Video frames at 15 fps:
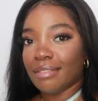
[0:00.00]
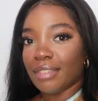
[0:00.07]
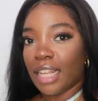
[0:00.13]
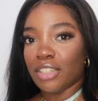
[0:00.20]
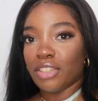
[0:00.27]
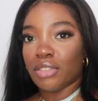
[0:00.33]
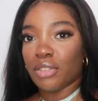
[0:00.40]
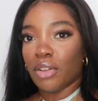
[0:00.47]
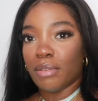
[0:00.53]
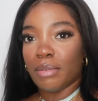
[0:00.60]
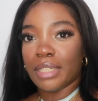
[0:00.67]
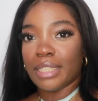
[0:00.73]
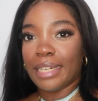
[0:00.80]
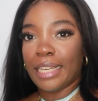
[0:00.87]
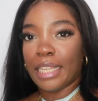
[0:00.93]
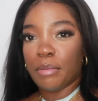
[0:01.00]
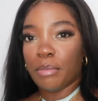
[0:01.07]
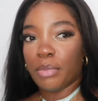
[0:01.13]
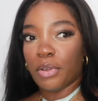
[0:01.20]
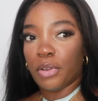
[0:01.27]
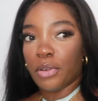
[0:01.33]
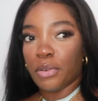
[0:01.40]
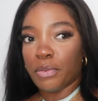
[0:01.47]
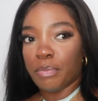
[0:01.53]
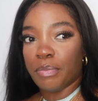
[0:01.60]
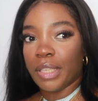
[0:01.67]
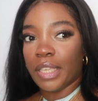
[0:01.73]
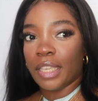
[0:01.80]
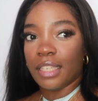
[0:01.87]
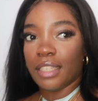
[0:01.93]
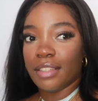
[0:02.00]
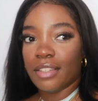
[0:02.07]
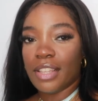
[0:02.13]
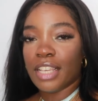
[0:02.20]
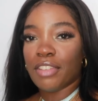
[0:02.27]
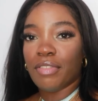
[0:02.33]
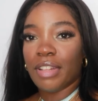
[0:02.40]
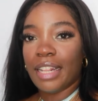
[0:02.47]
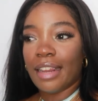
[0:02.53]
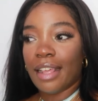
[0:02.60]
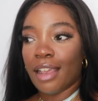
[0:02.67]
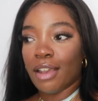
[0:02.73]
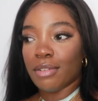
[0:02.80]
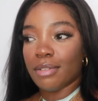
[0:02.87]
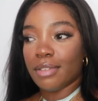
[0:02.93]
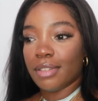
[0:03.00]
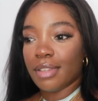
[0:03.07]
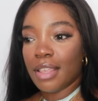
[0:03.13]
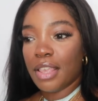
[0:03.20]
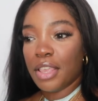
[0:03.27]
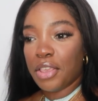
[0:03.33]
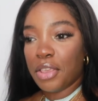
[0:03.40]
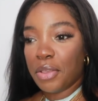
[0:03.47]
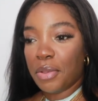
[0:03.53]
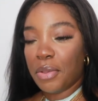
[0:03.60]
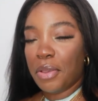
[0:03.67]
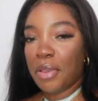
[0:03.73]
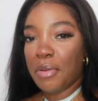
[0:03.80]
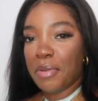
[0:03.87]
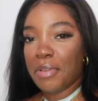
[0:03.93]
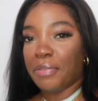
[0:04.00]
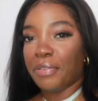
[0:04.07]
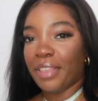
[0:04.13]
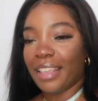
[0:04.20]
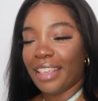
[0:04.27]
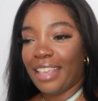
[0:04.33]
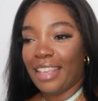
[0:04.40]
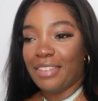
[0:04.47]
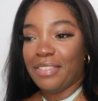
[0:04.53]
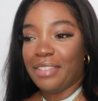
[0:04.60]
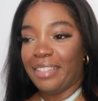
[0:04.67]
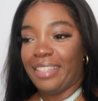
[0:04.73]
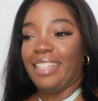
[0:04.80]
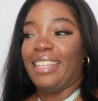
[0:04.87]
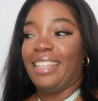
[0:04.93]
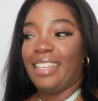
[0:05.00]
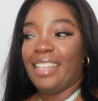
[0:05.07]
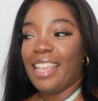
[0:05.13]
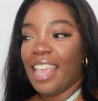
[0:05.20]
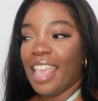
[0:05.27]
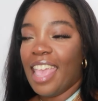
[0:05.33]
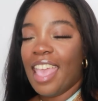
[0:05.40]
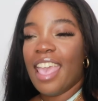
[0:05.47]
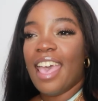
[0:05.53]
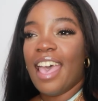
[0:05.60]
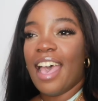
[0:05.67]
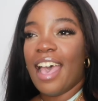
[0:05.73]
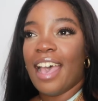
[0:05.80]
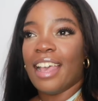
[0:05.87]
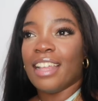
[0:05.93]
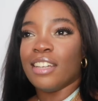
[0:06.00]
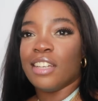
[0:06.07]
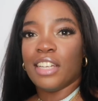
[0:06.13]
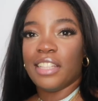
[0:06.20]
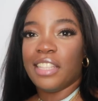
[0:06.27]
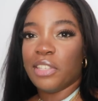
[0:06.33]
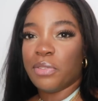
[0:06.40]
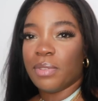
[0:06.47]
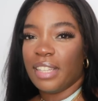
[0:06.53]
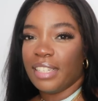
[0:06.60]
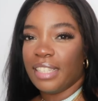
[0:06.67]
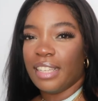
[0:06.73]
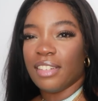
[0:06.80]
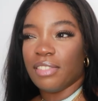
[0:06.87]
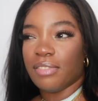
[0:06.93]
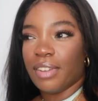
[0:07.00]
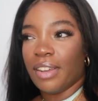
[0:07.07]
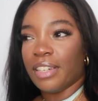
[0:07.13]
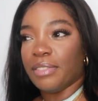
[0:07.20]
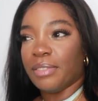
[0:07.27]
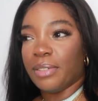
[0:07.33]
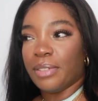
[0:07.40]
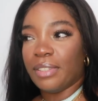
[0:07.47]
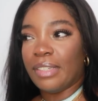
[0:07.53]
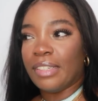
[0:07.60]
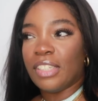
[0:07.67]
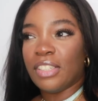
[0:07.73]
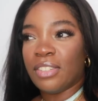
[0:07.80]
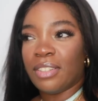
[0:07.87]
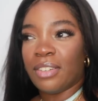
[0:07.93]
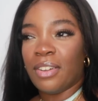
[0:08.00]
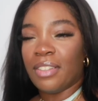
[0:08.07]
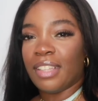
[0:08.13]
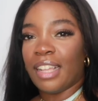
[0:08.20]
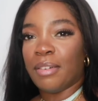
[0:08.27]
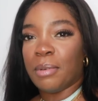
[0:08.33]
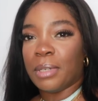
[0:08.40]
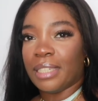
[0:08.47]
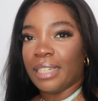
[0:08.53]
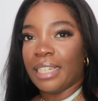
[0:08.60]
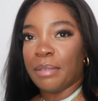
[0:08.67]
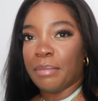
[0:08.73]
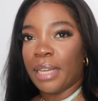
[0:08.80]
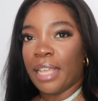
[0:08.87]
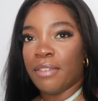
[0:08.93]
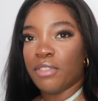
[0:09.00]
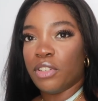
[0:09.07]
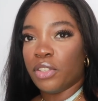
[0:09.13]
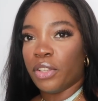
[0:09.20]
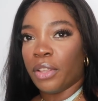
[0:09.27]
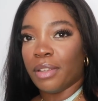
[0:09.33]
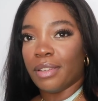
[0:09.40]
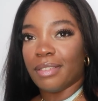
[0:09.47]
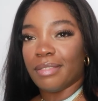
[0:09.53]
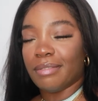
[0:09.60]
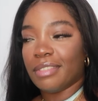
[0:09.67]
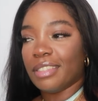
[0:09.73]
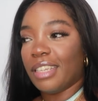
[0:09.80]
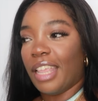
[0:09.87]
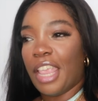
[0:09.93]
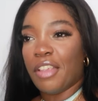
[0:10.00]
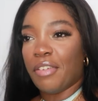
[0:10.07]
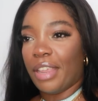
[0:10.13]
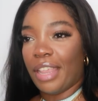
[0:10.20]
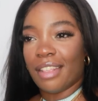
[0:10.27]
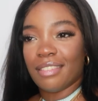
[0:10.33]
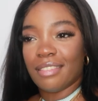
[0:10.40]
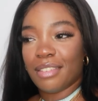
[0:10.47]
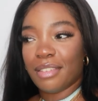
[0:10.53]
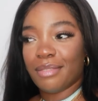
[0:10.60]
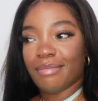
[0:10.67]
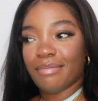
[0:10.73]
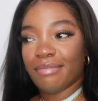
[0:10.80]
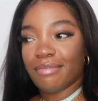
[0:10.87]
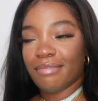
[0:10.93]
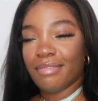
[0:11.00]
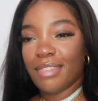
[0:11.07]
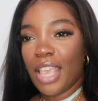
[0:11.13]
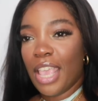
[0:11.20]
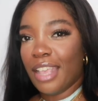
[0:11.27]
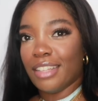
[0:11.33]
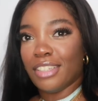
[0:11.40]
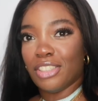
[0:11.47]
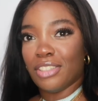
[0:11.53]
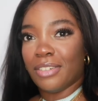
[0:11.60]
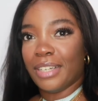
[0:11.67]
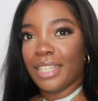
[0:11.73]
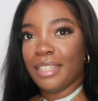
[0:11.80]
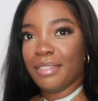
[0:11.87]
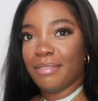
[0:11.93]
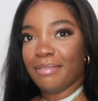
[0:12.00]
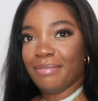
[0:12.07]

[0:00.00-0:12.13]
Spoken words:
I just got one clip of me singing really loud with Kelsey. And this was at the end of Carnival, so I just got that one clip left, so here it is. Enjoy.